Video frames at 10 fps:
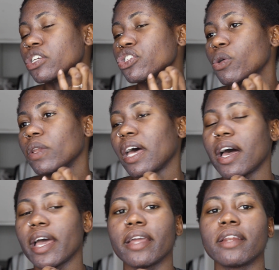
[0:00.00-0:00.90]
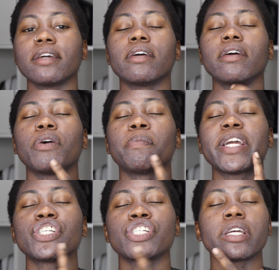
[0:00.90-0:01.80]
jawline and around my
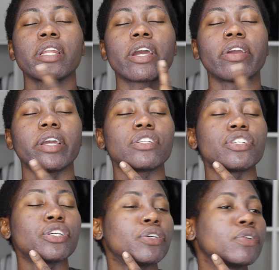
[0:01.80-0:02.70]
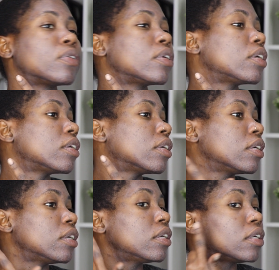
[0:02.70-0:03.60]
chin area too.
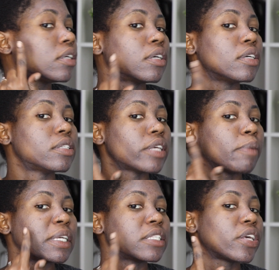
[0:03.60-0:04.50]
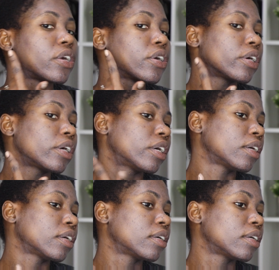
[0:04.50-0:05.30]
Same as here.